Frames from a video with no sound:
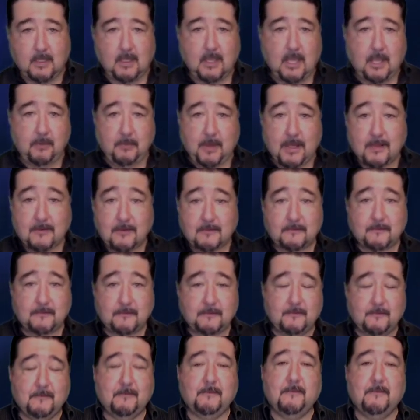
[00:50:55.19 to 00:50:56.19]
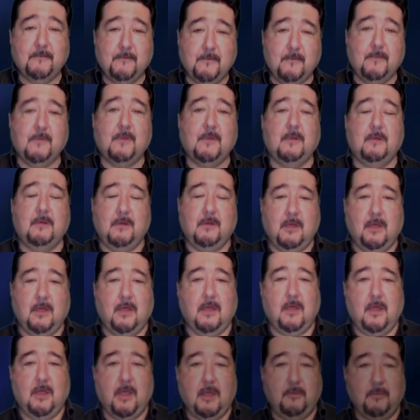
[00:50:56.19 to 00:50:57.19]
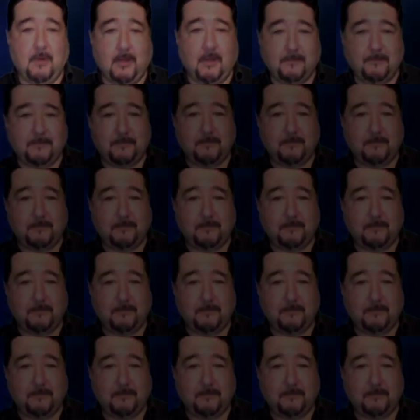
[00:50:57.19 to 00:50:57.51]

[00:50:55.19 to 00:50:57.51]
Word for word: Amen. Amen.